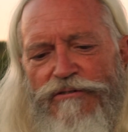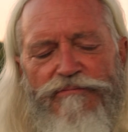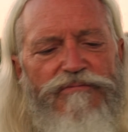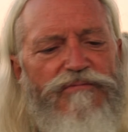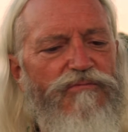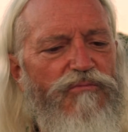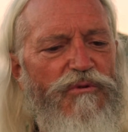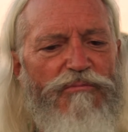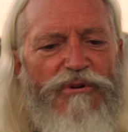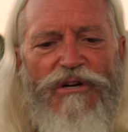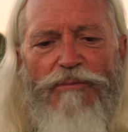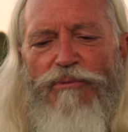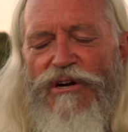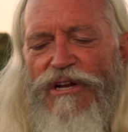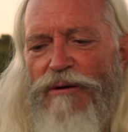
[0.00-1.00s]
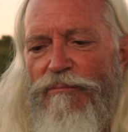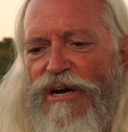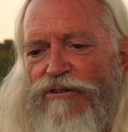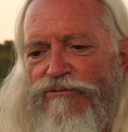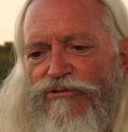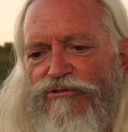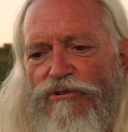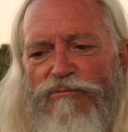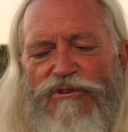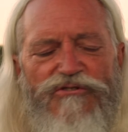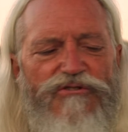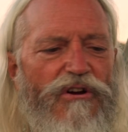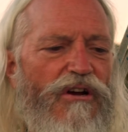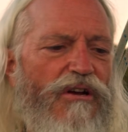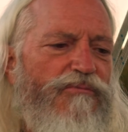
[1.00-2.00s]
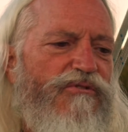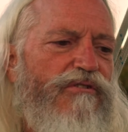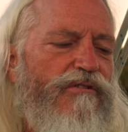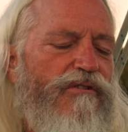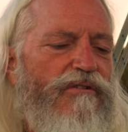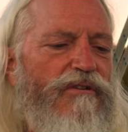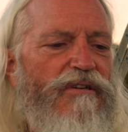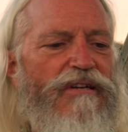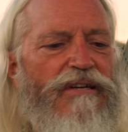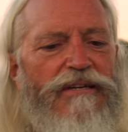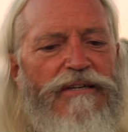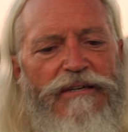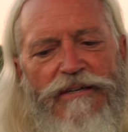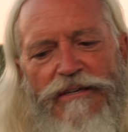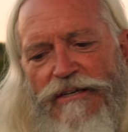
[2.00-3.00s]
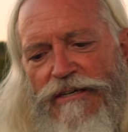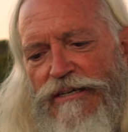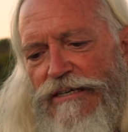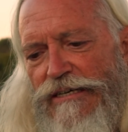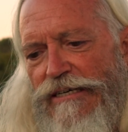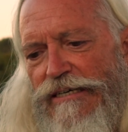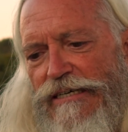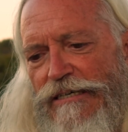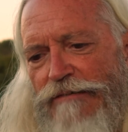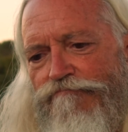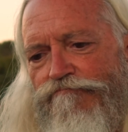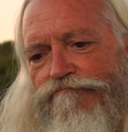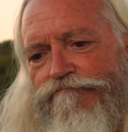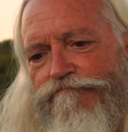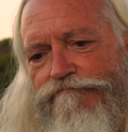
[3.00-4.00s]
and we've been up on that mountain so many times um,